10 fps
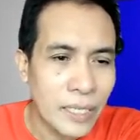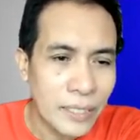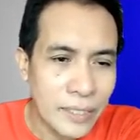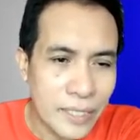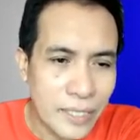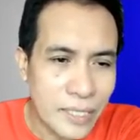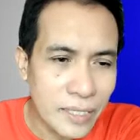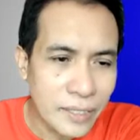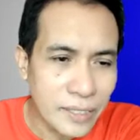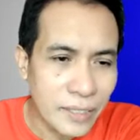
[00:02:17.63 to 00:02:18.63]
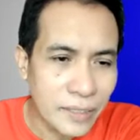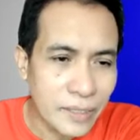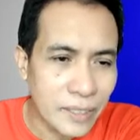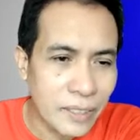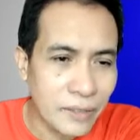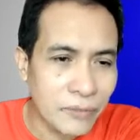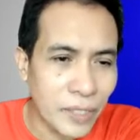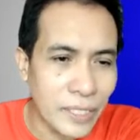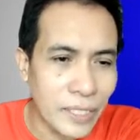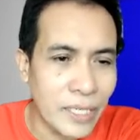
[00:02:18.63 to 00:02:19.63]
This is not yet the
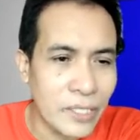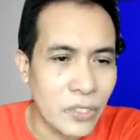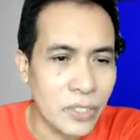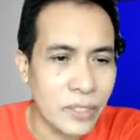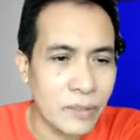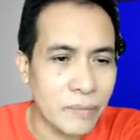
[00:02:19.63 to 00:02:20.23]
final answer